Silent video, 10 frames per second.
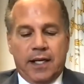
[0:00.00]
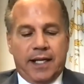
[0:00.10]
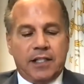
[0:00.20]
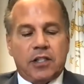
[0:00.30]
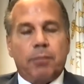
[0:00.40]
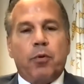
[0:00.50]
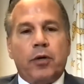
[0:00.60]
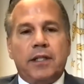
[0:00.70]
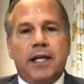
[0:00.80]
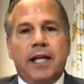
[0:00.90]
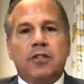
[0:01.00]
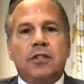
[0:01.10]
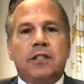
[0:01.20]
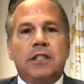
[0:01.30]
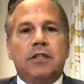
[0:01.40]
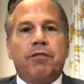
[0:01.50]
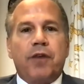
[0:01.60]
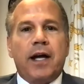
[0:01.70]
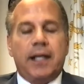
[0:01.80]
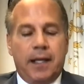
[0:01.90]
can support the agency to
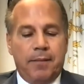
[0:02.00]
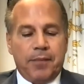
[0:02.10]
fight